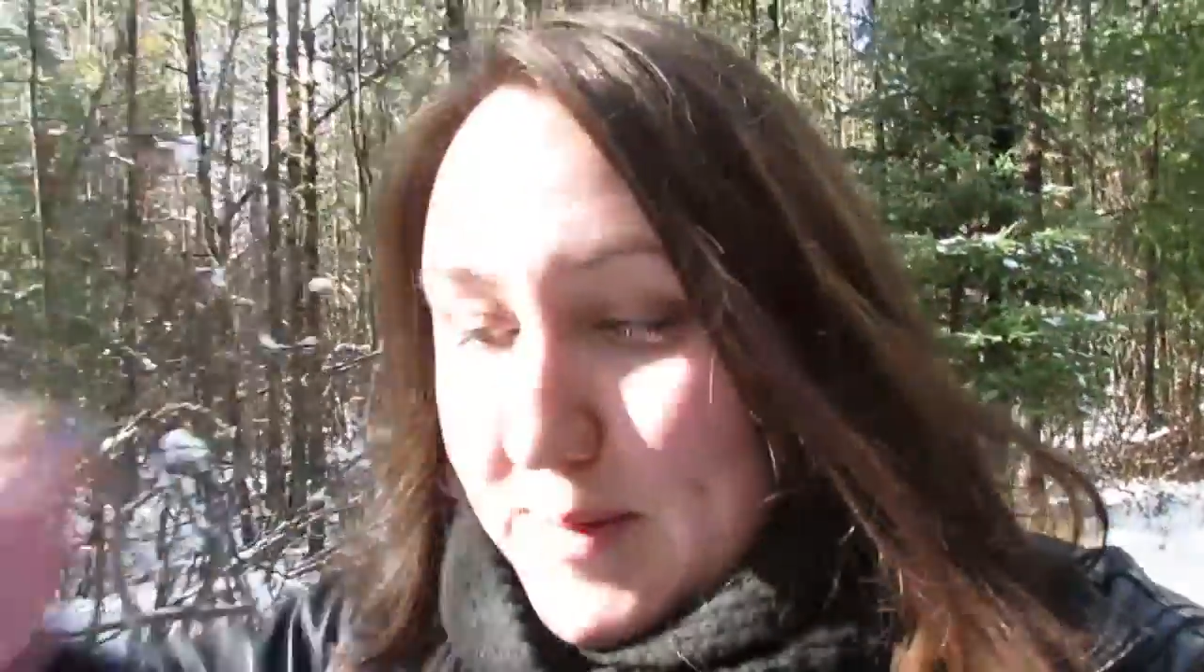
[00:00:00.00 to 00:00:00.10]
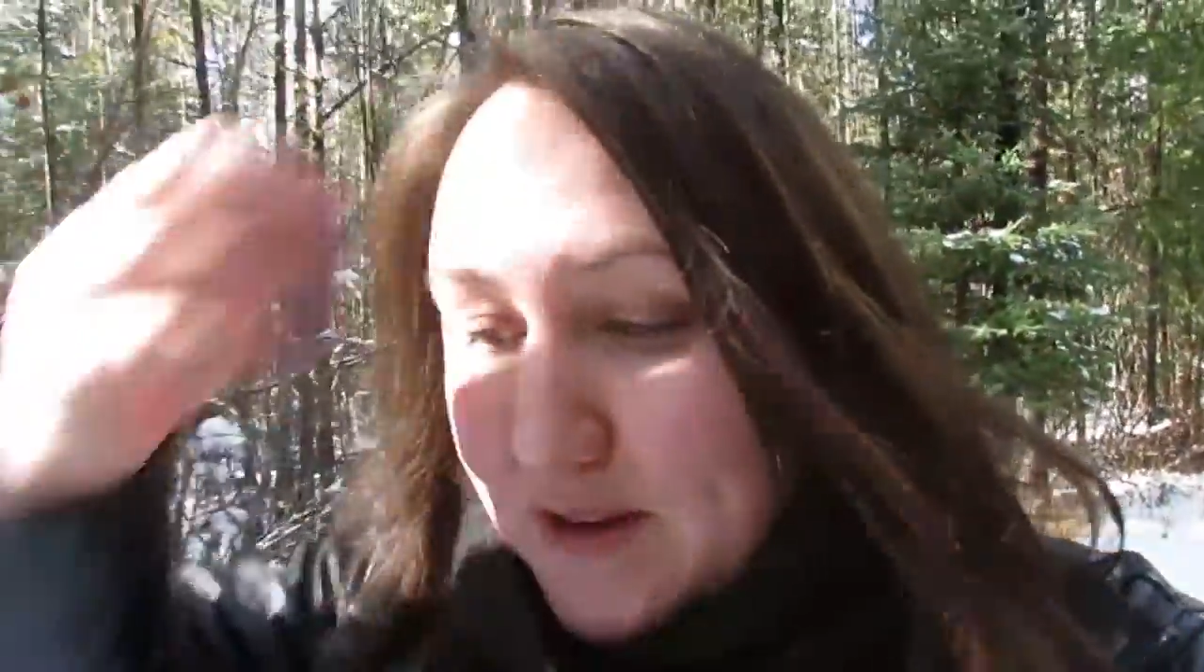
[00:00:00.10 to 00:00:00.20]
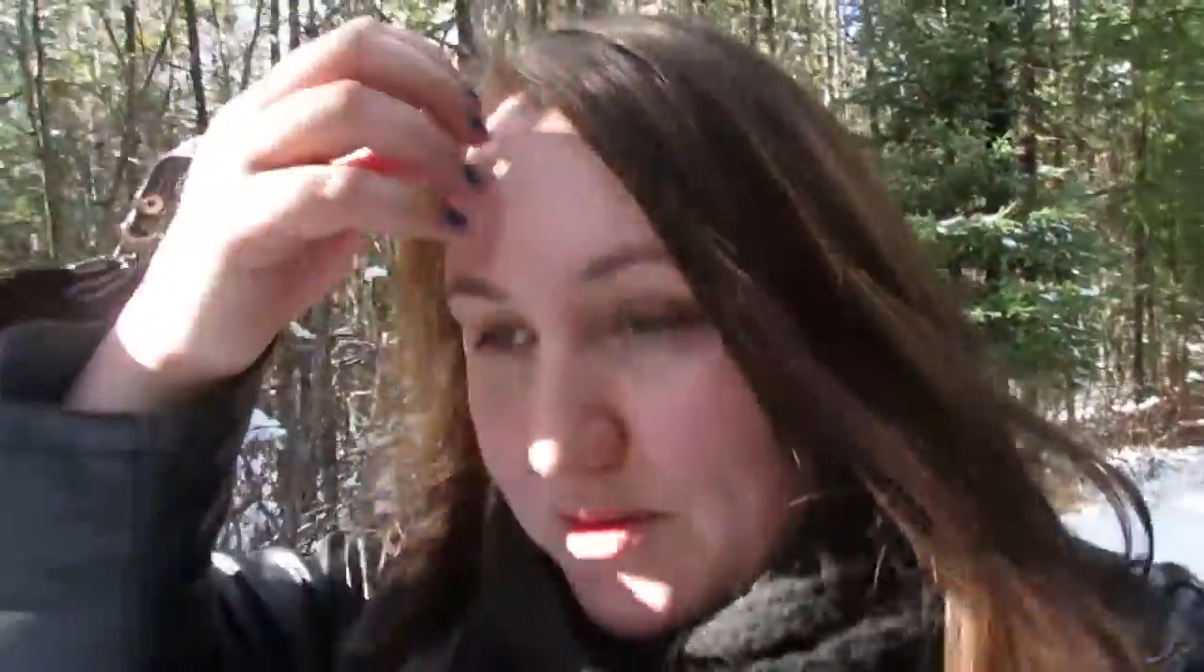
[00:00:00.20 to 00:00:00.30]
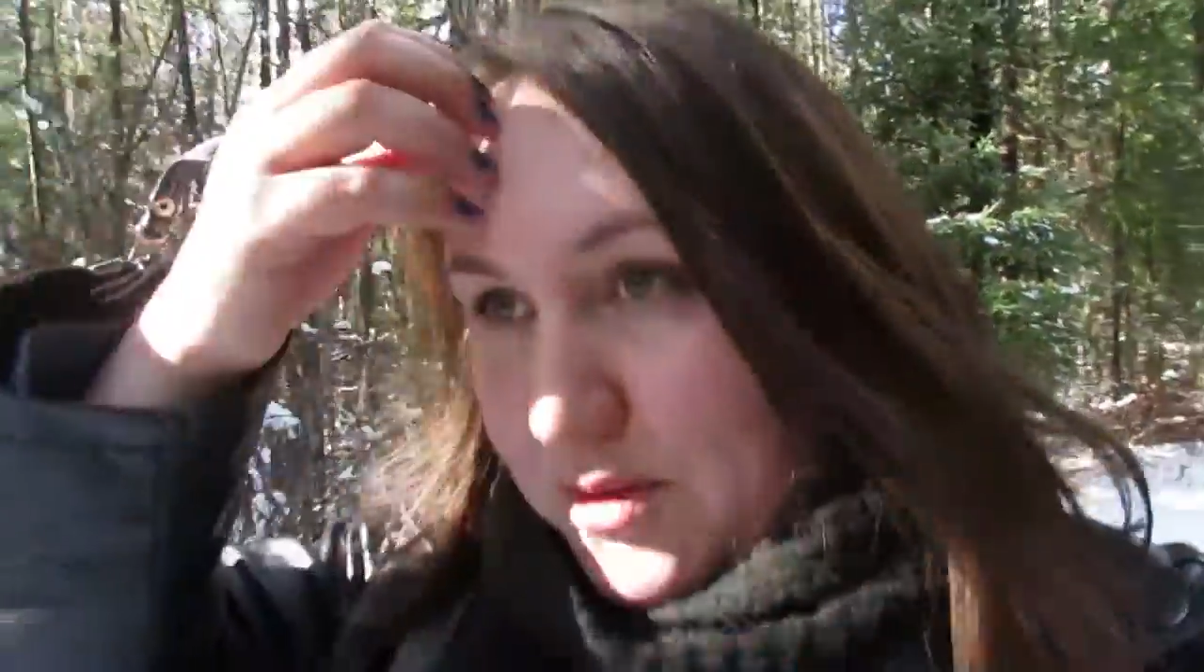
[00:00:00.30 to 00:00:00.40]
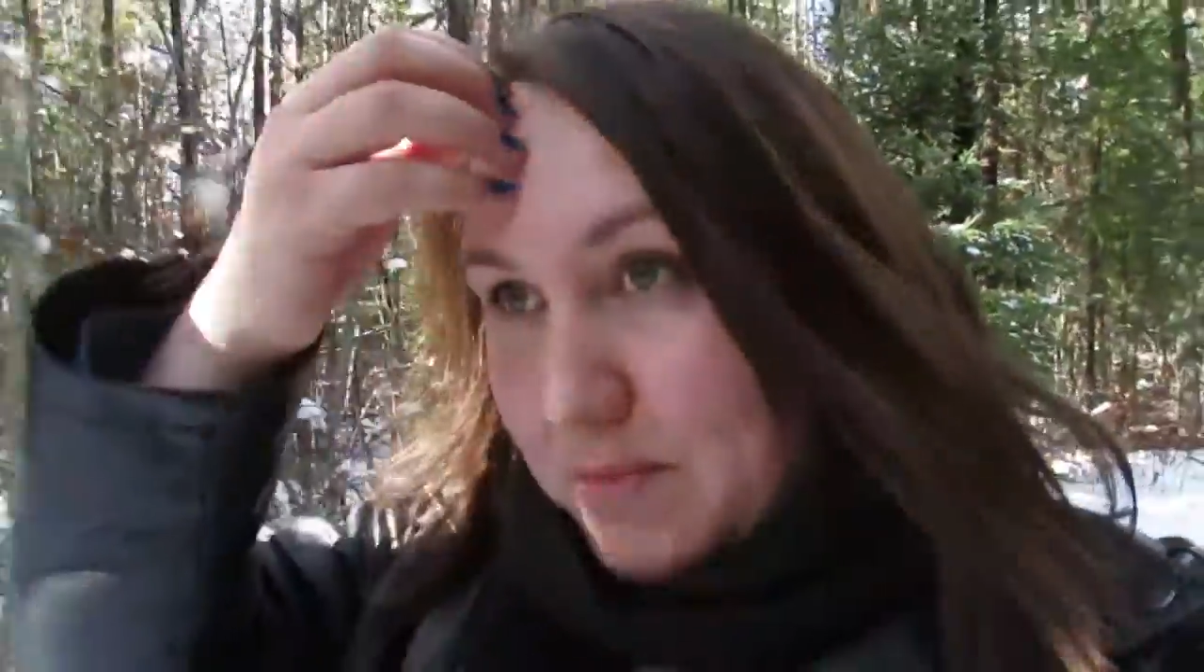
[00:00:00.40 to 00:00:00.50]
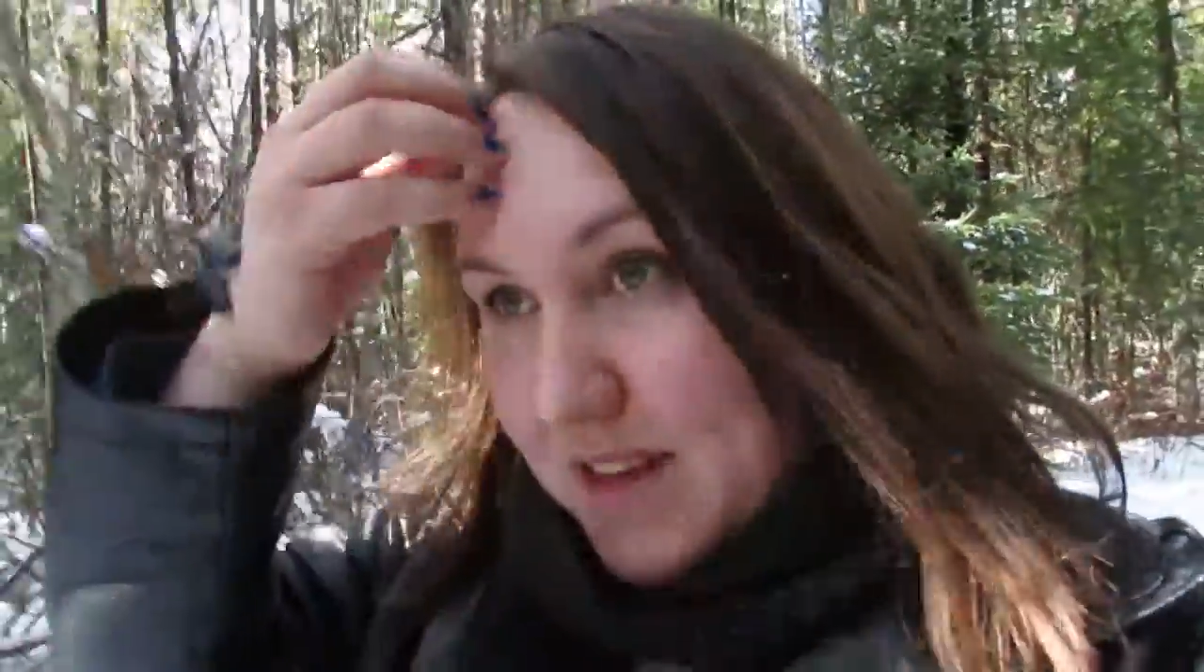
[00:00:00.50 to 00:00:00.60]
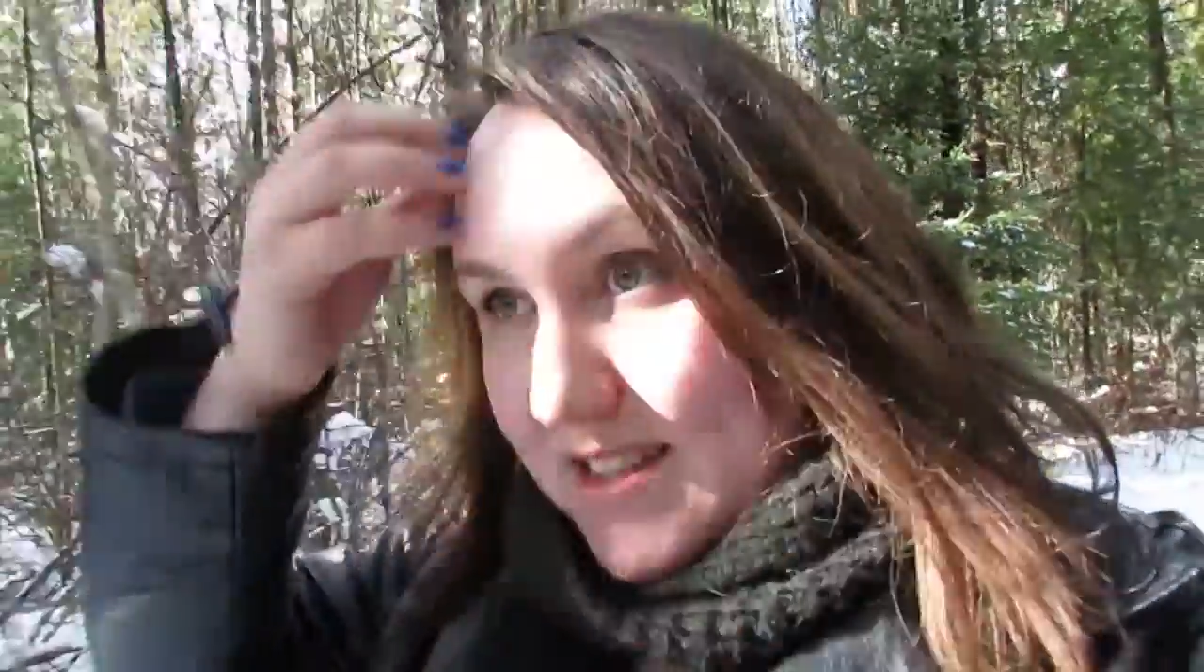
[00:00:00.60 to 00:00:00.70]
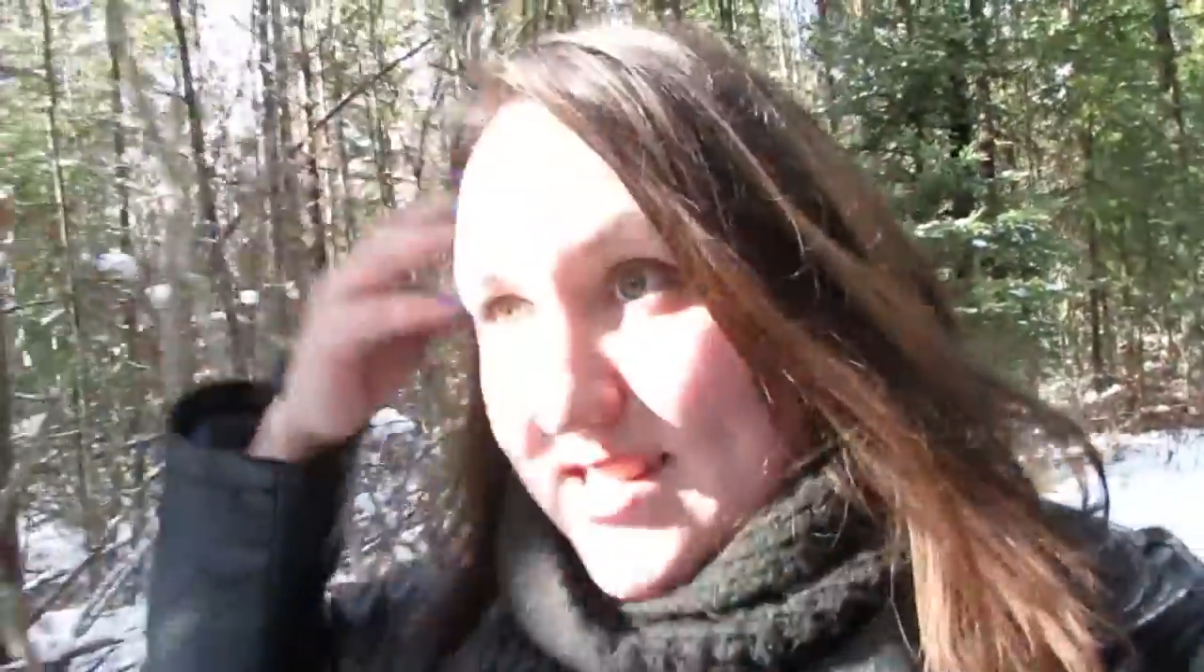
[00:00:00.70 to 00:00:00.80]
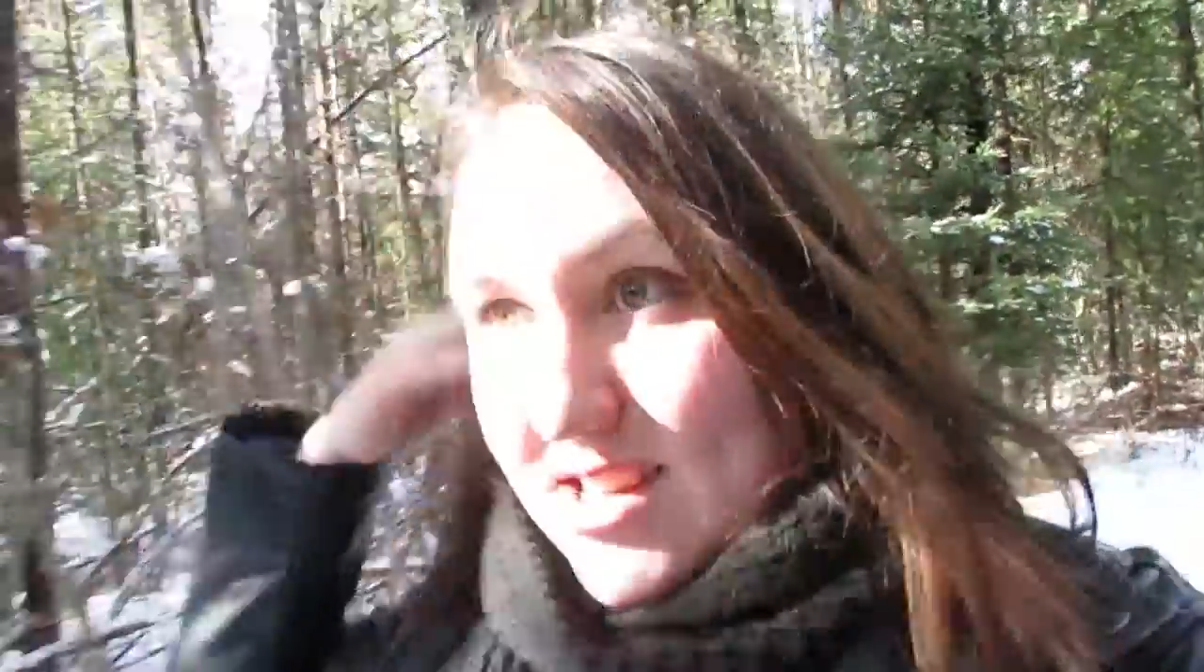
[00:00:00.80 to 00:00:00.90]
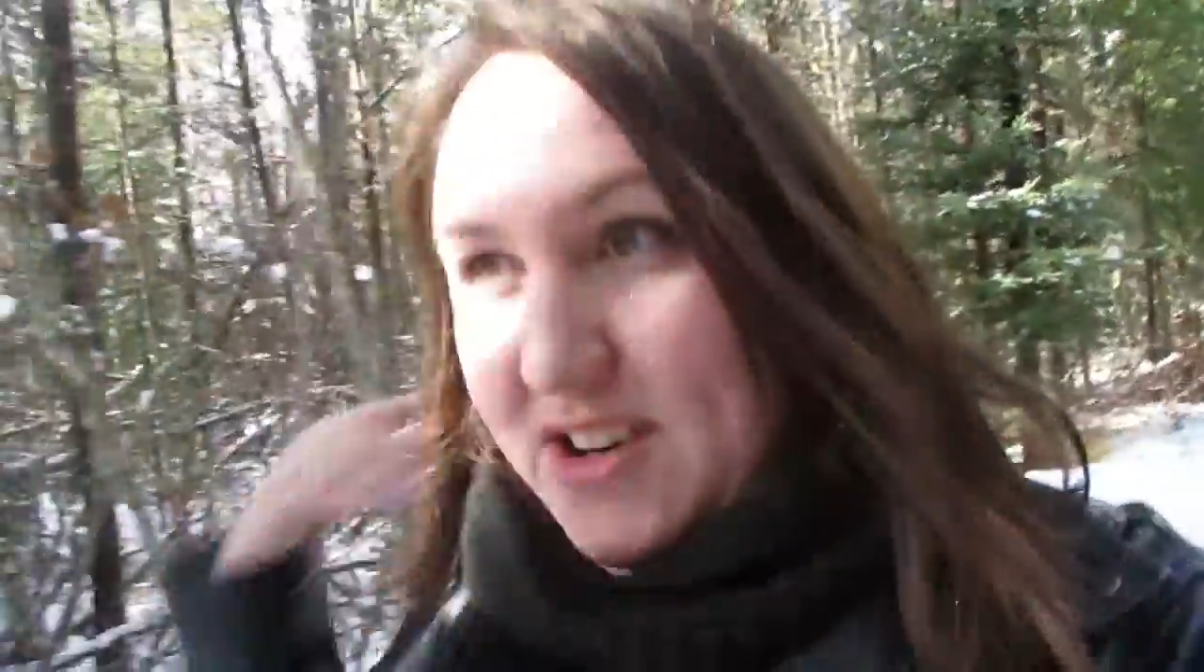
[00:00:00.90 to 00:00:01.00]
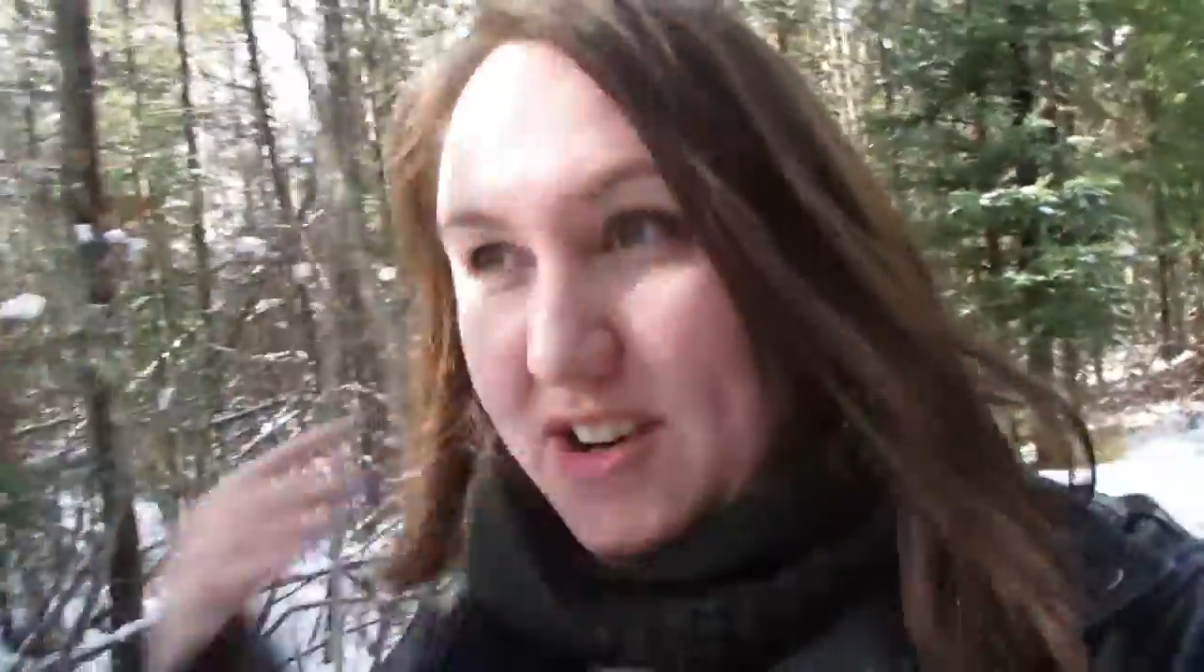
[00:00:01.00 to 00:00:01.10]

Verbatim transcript: beautiful places on